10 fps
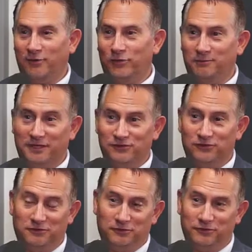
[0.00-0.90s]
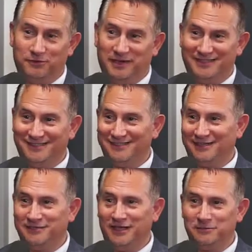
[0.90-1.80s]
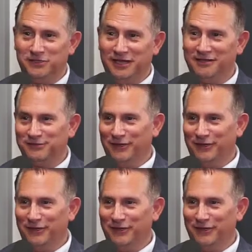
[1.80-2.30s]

well, my student loans are about six times that. So,